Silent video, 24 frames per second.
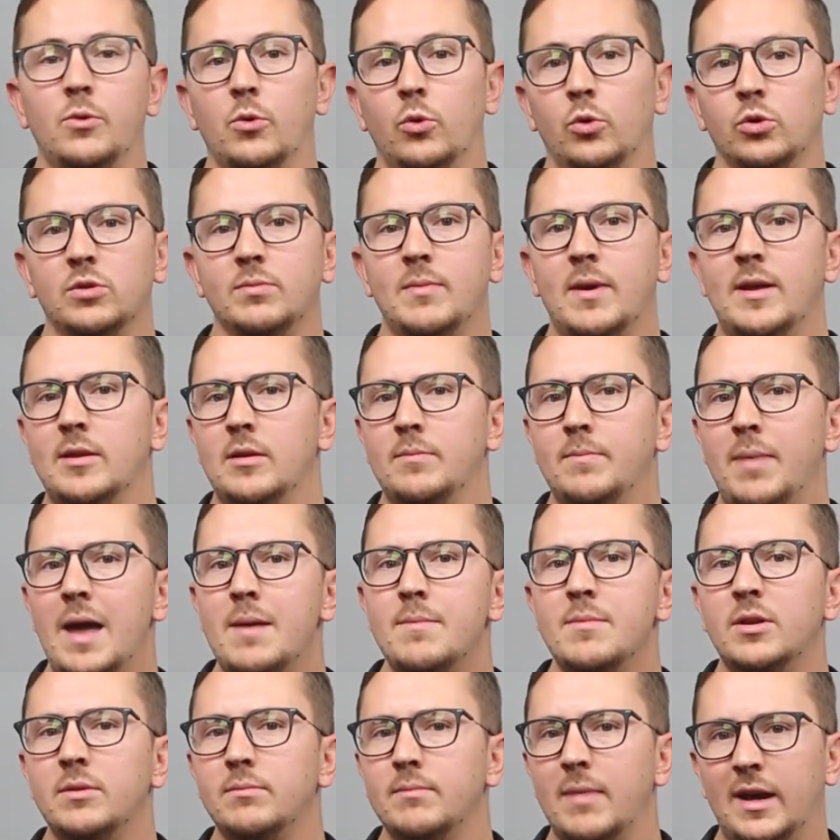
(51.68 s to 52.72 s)
with automated
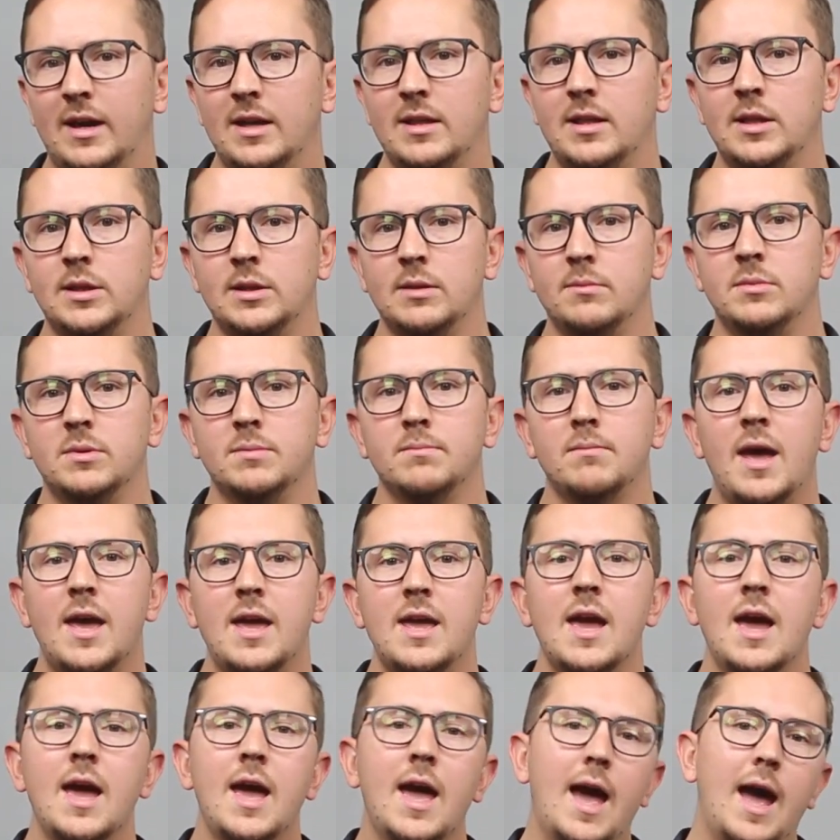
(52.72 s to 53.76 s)
payment mechanisms
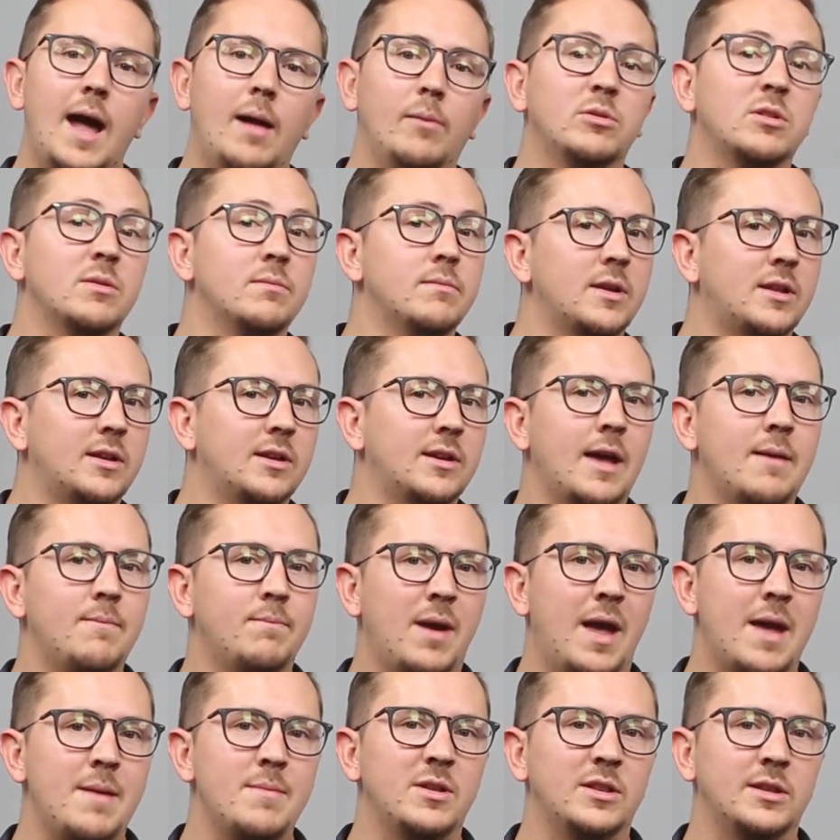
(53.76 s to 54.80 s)
may help to
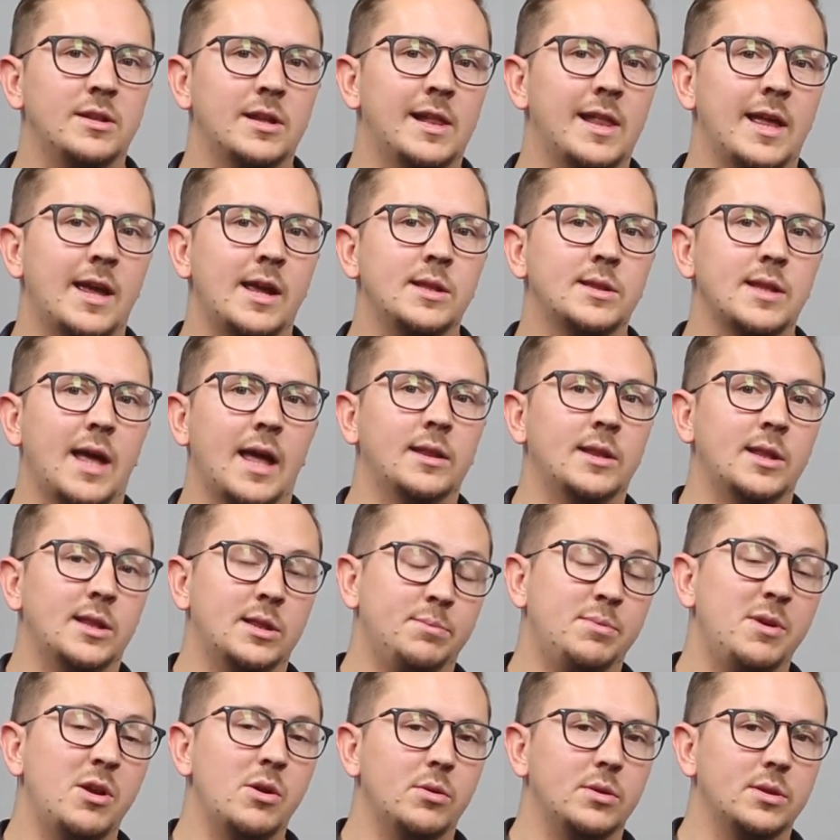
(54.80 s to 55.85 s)
mitigate payment delays and
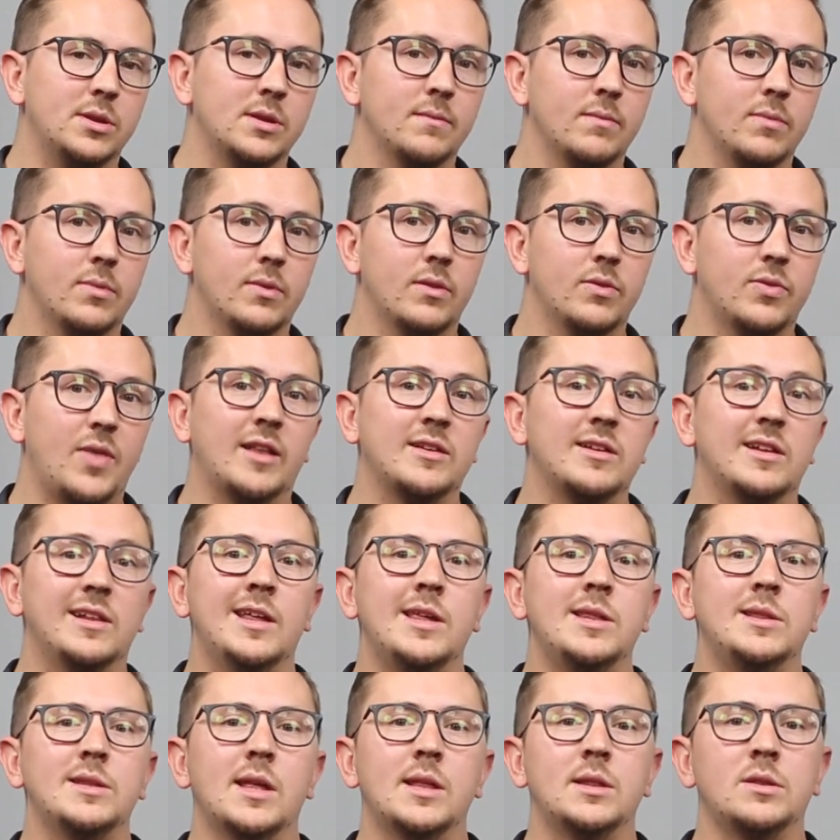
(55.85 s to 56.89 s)
disputes. That at
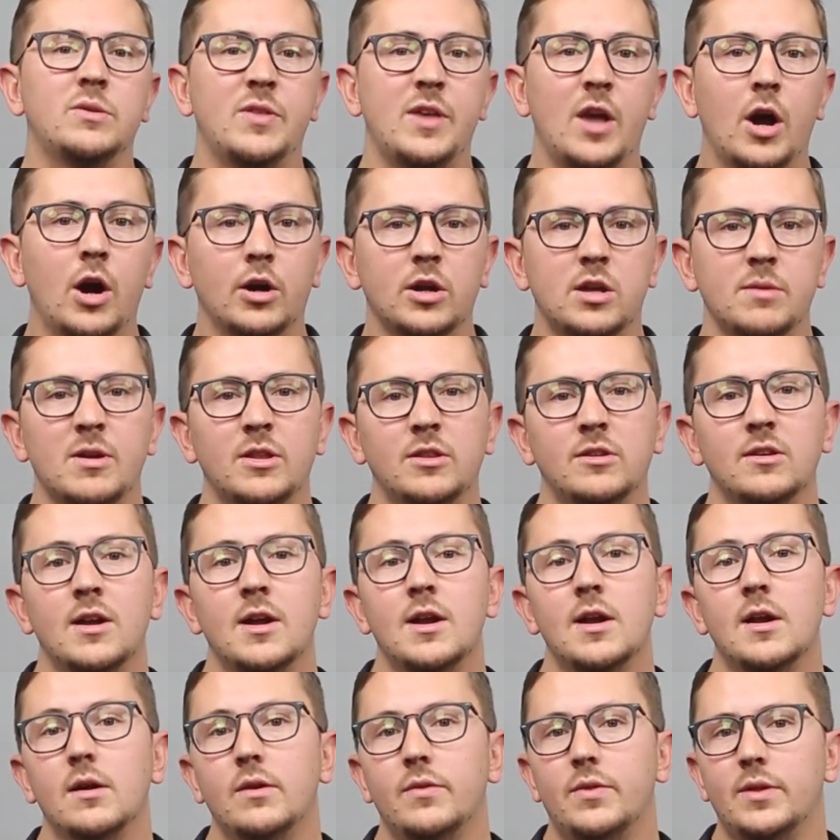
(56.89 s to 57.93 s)
least is the argument.
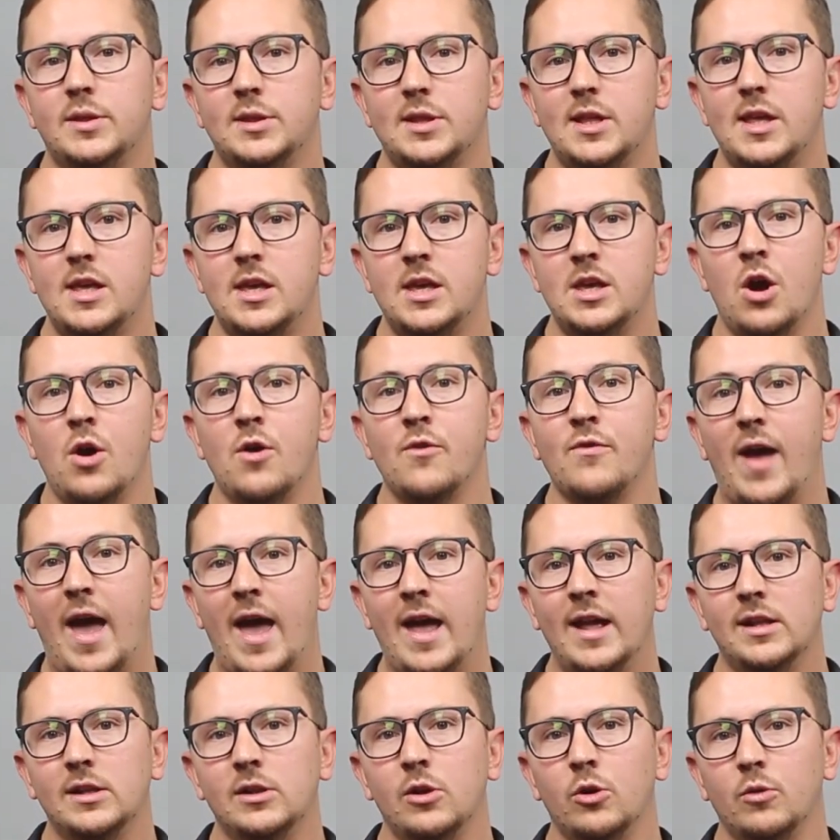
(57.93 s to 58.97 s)
The CEO of
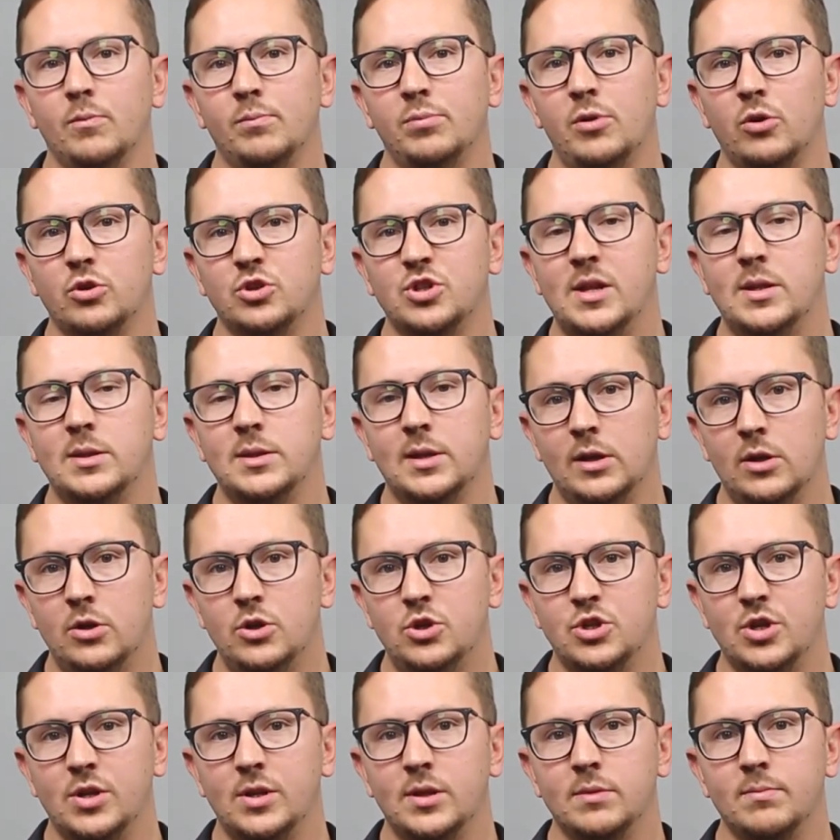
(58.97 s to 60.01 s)
8Lock Blockchain
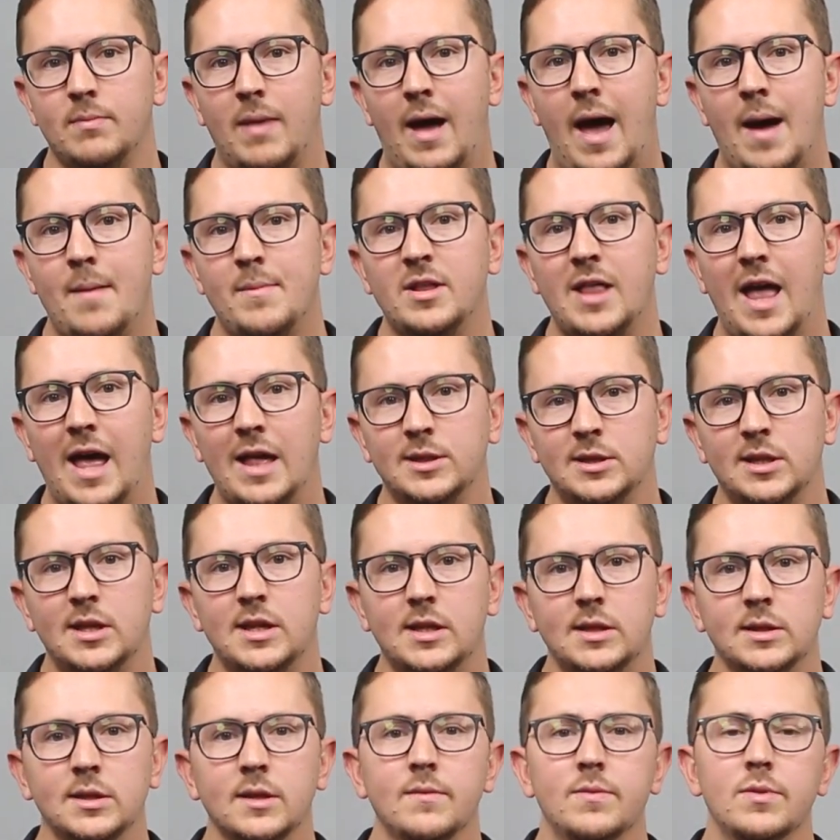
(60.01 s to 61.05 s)
Solutions, Mohammed
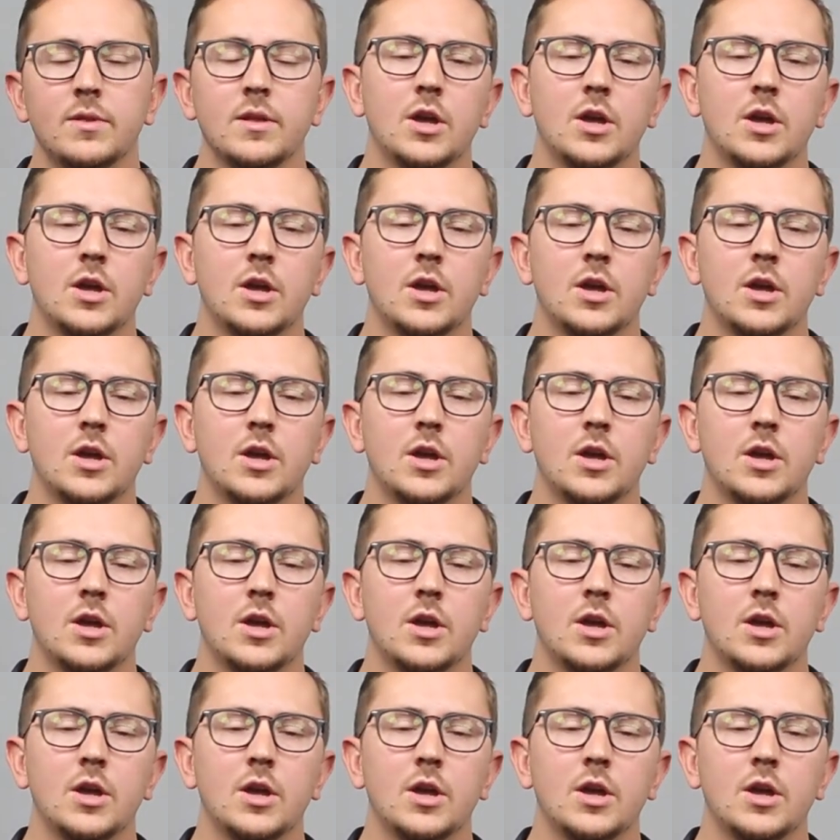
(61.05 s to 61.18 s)
Aziz,